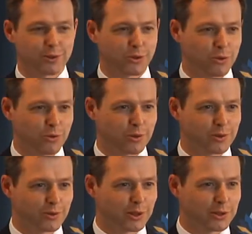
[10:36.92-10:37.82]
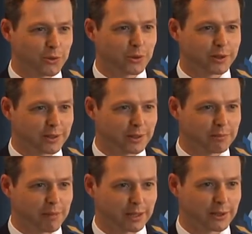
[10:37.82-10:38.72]
to security
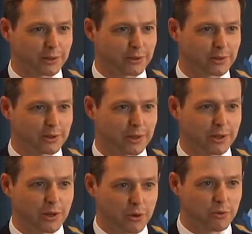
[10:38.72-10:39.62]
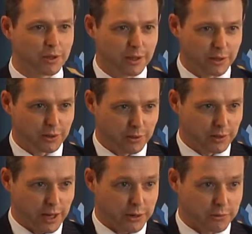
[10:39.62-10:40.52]
matters only in a
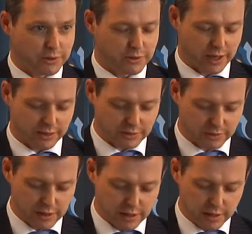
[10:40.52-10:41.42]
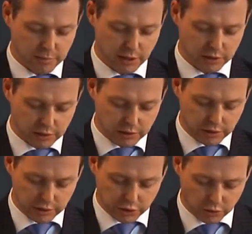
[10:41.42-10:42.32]
narrow sense, but
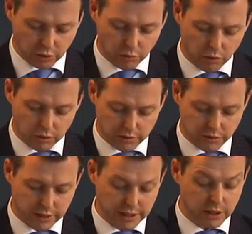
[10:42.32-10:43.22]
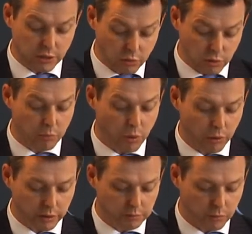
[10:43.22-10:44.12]
should also include
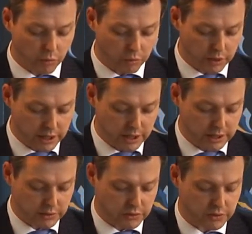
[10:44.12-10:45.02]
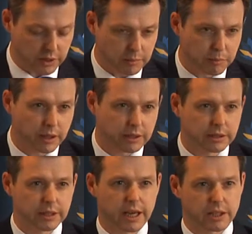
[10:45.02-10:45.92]
more and more
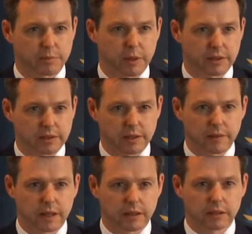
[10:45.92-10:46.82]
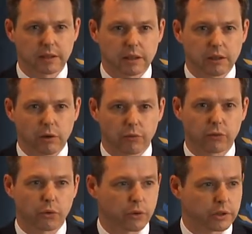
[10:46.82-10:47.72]
sustainability aspects, and that, of
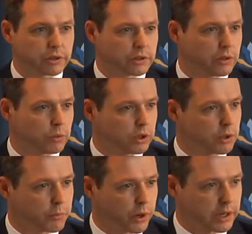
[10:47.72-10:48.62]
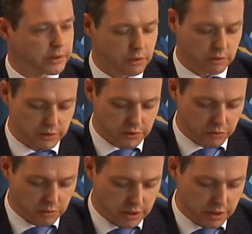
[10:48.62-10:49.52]
course, would comprise
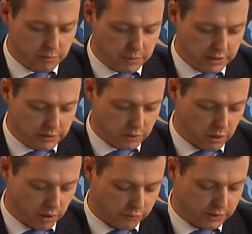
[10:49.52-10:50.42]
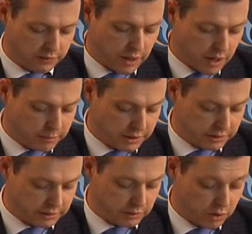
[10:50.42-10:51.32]
also means of
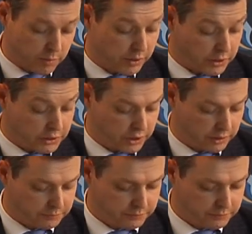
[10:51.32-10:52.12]
development cooperation.